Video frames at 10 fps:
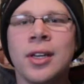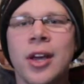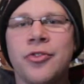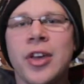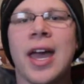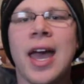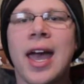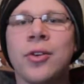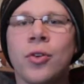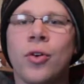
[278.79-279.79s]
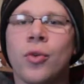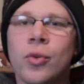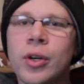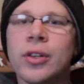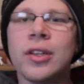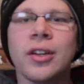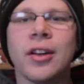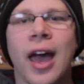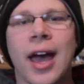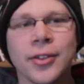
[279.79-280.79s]
if they had really good
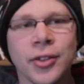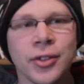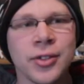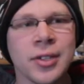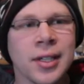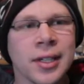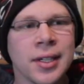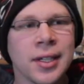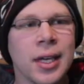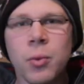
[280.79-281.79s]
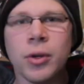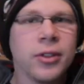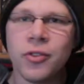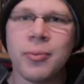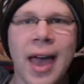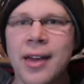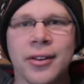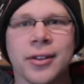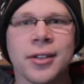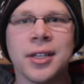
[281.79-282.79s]
actors, it wouldn't have
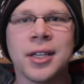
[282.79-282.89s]
mattered.